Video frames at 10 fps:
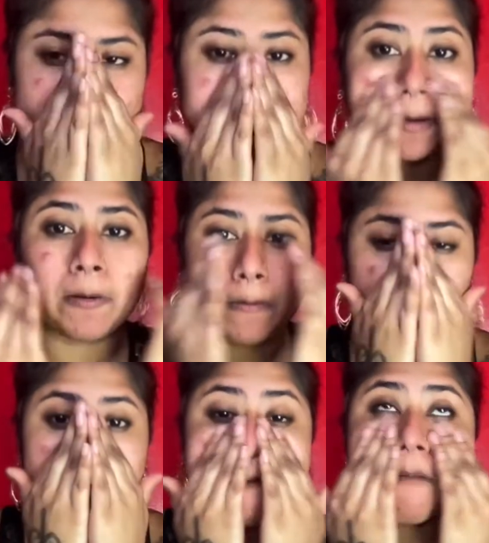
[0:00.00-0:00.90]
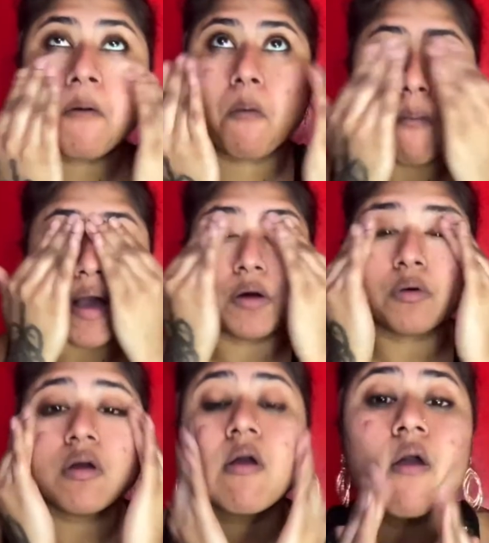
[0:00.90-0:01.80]
So wow,
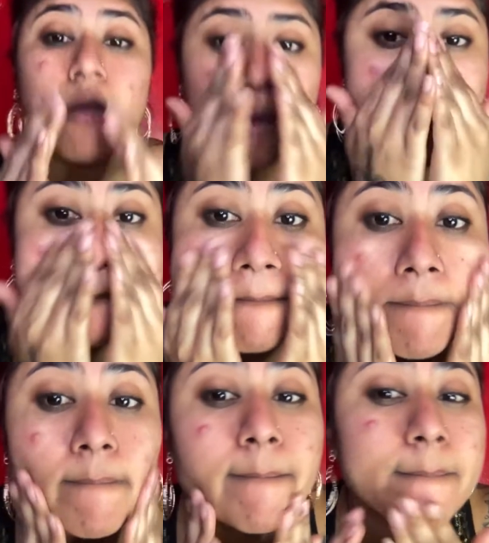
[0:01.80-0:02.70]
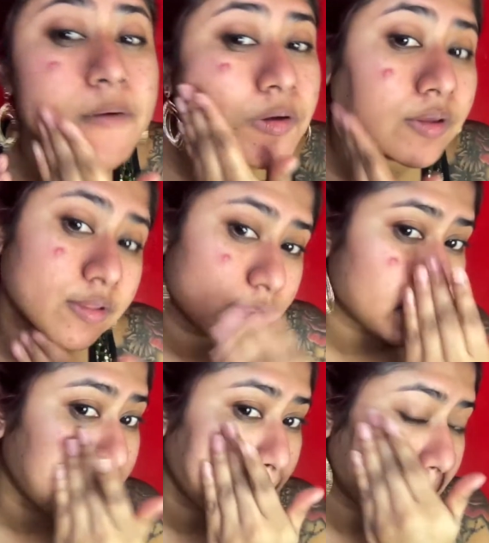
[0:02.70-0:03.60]
you can
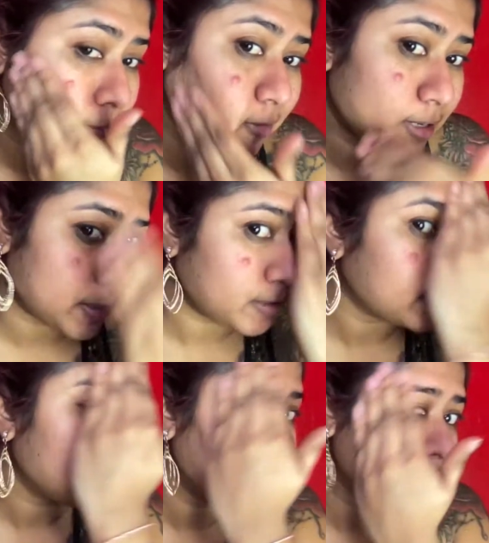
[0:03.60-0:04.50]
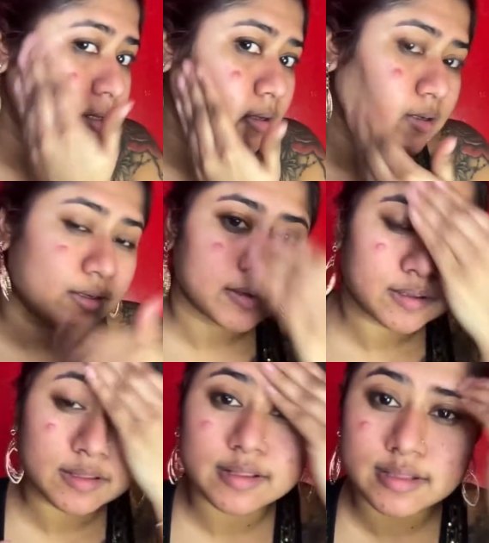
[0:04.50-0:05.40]
see that, right?
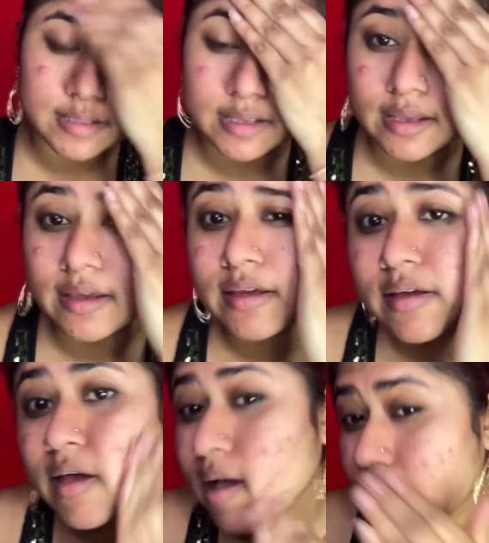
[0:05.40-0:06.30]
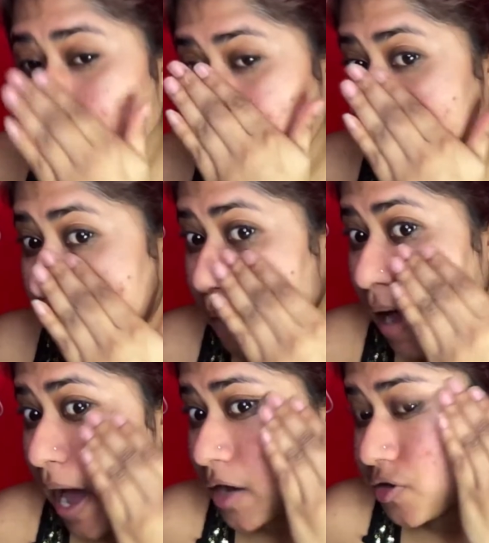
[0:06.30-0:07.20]
See how
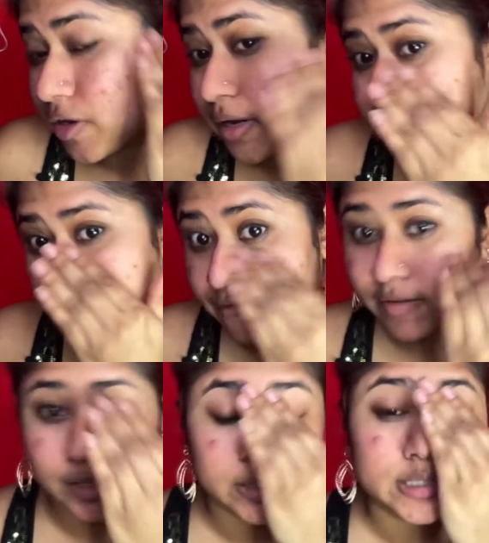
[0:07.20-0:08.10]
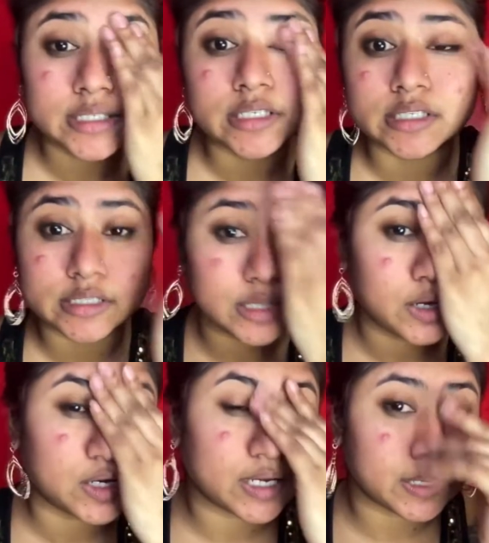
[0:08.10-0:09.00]
hydrated my face is
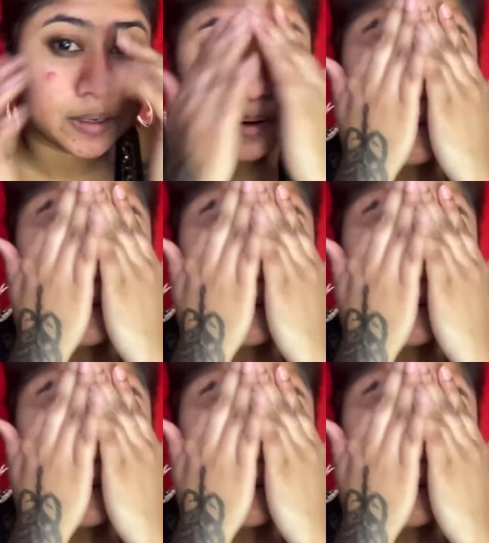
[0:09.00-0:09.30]
looking.